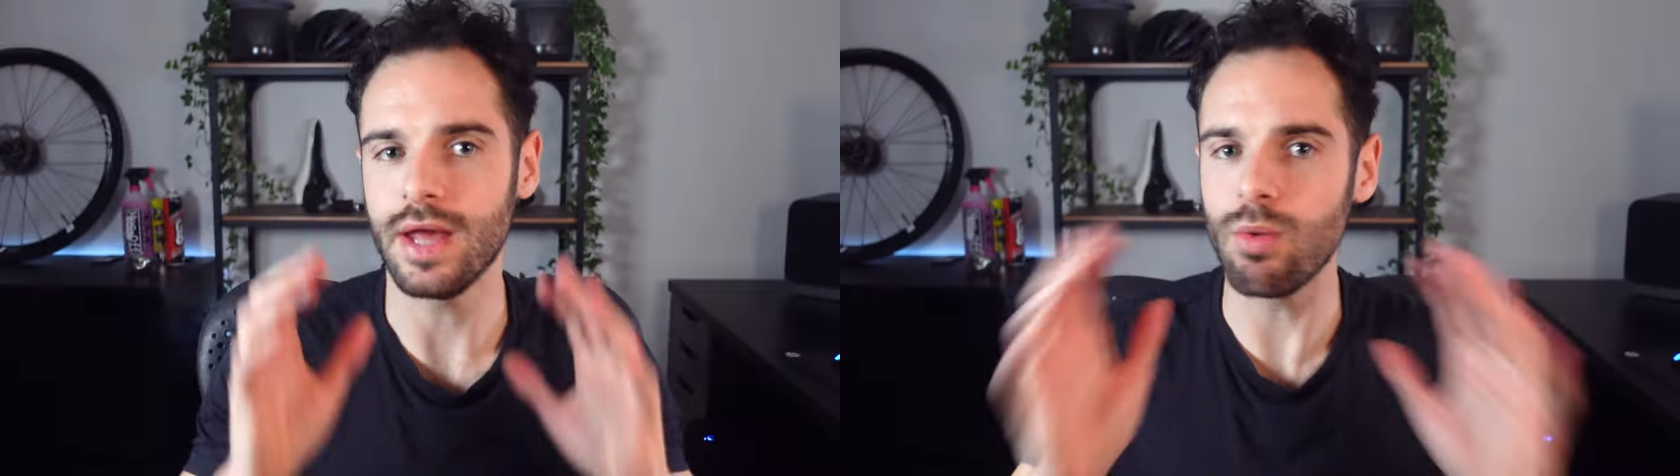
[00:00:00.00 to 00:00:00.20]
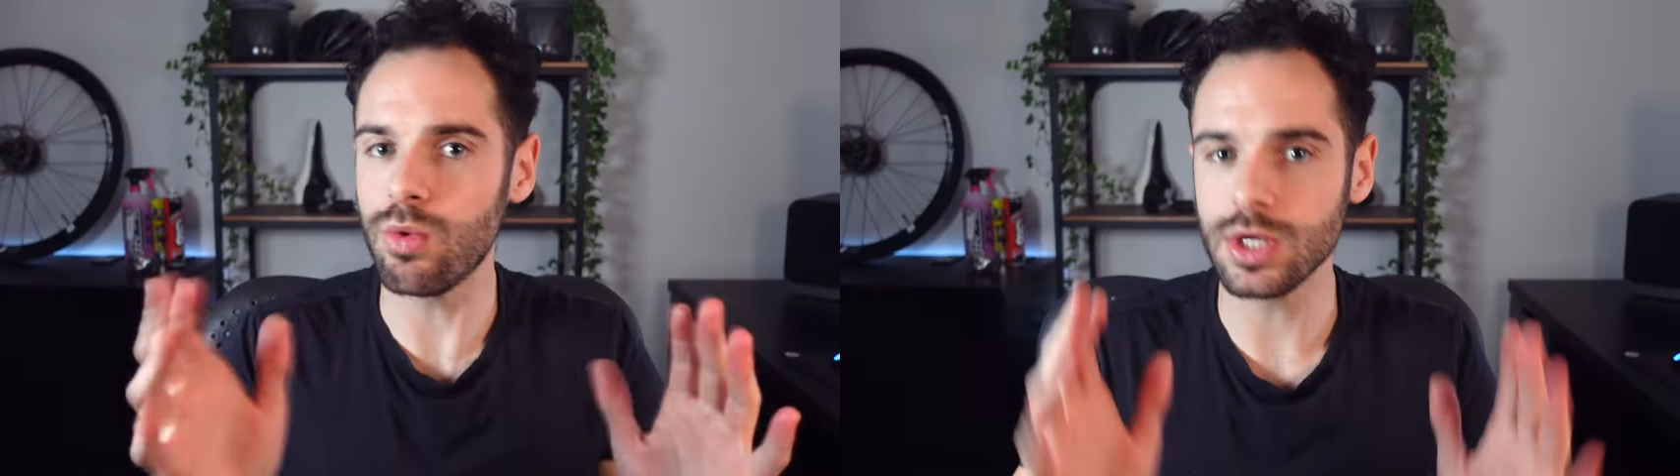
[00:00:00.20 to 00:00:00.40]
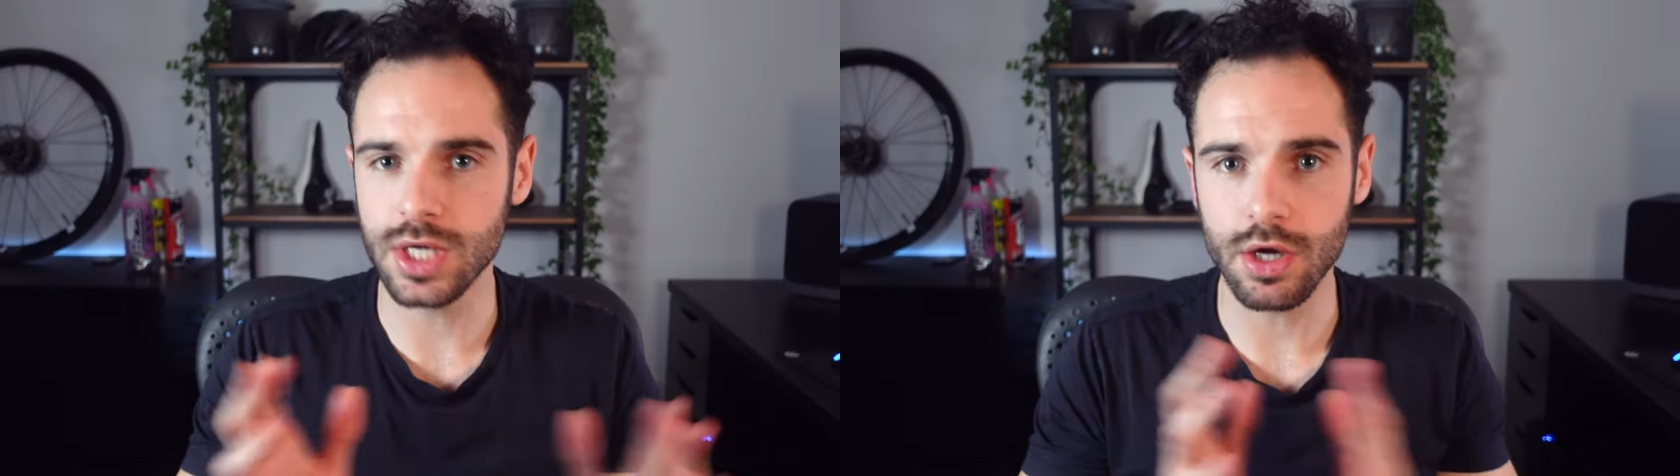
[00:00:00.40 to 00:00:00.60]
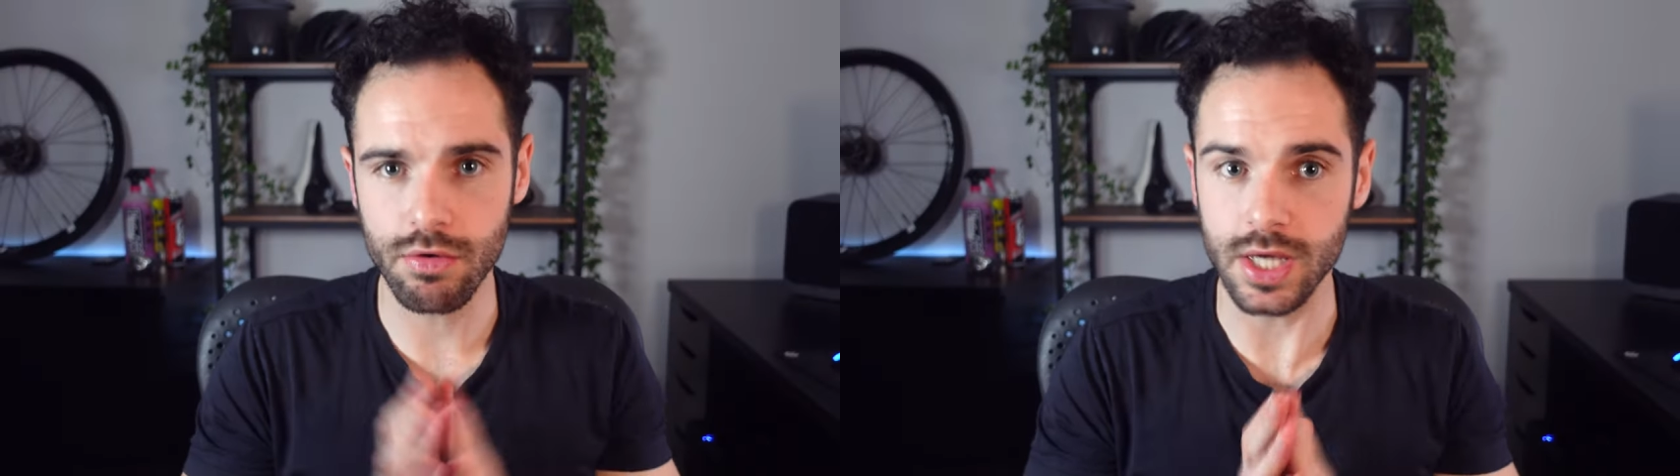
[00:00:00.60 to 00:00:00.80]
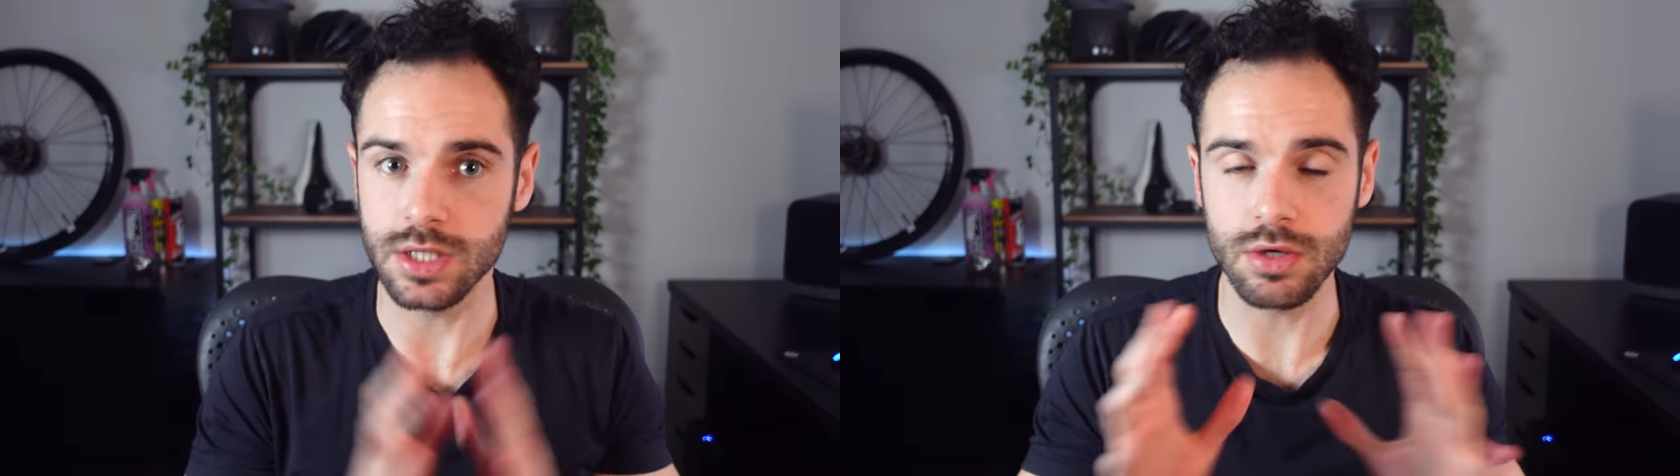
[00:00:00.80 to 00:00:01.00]
Now, watching
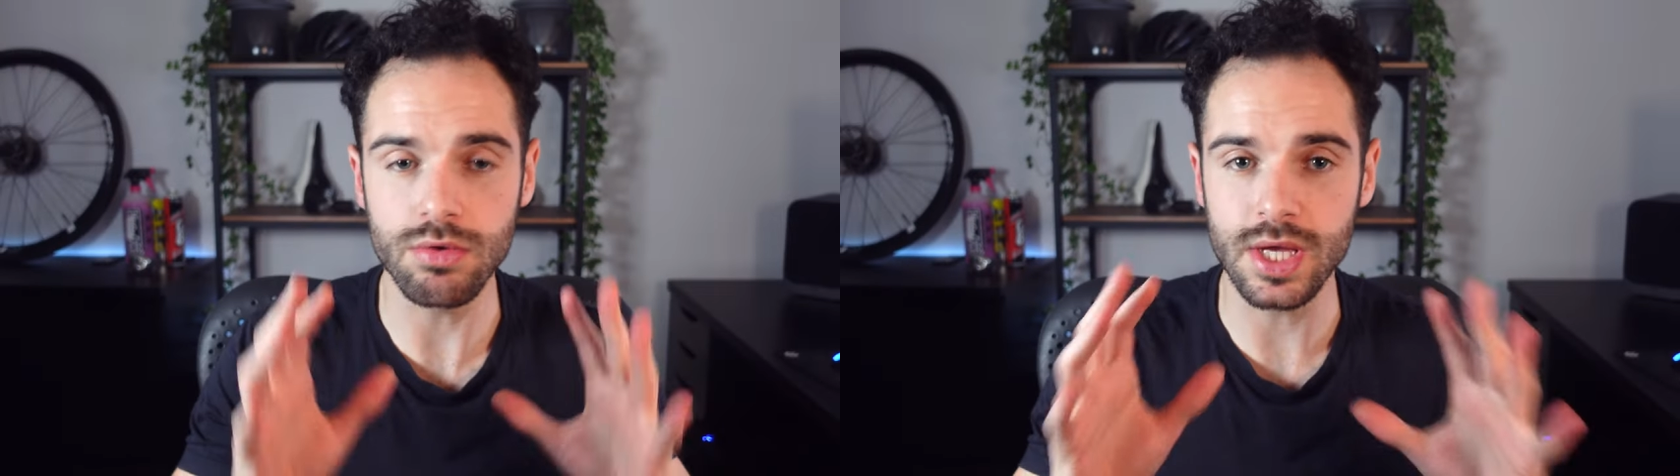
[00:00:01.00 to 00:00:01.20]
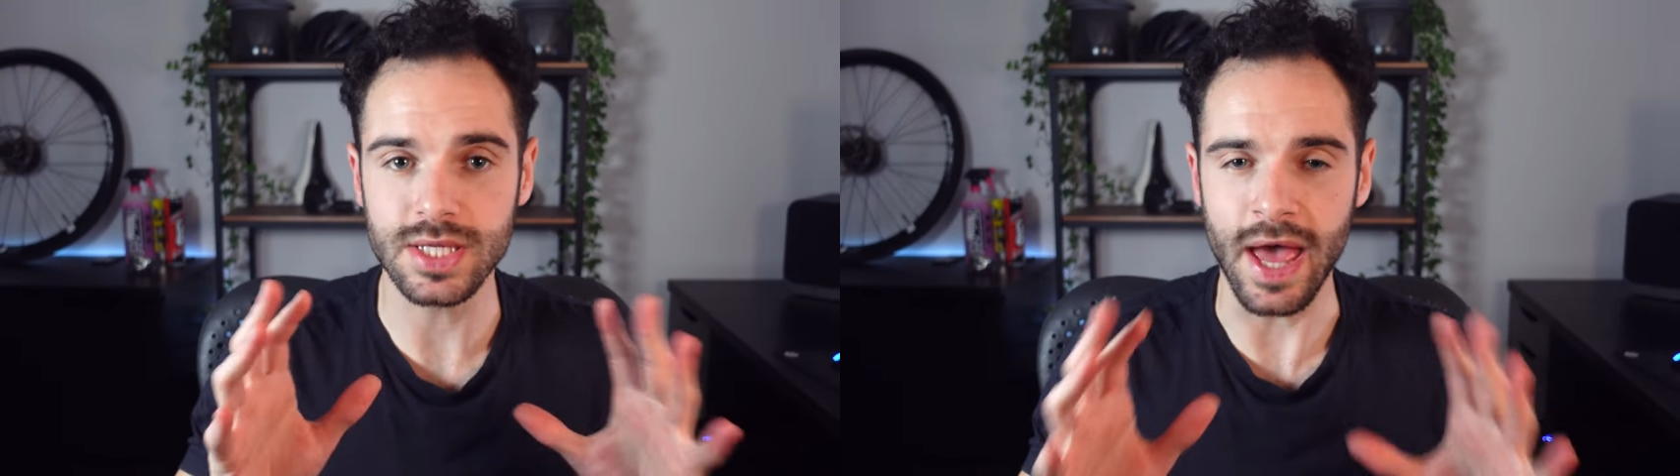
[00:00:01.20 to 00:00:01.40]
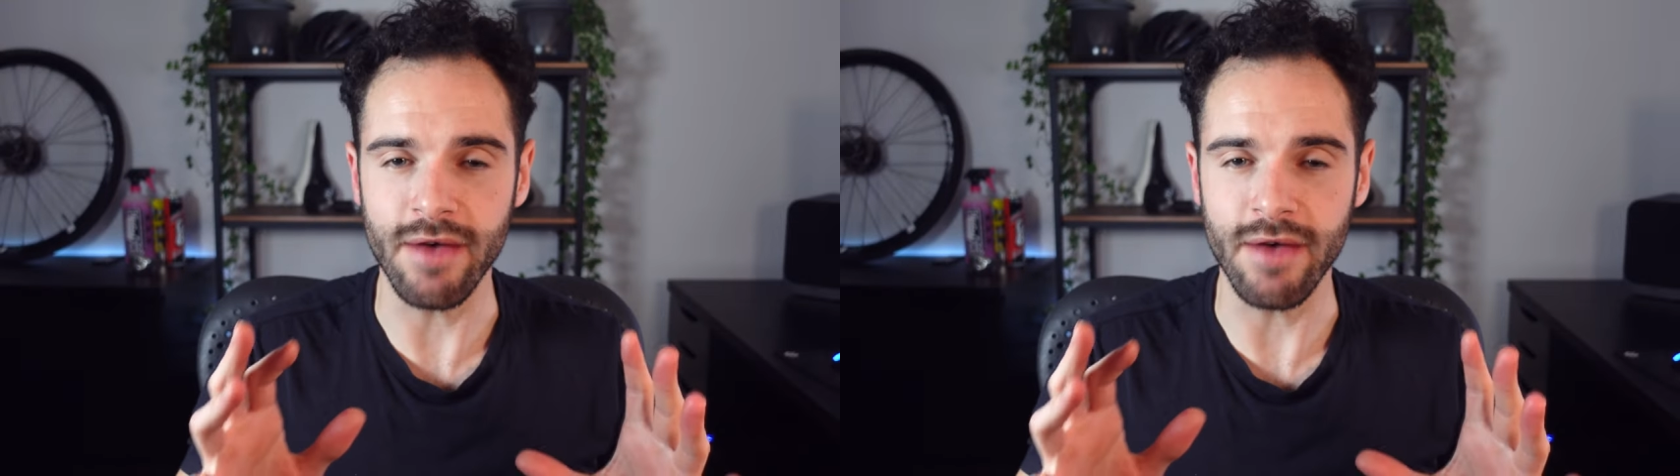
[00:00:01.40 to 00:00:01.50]
Chris do this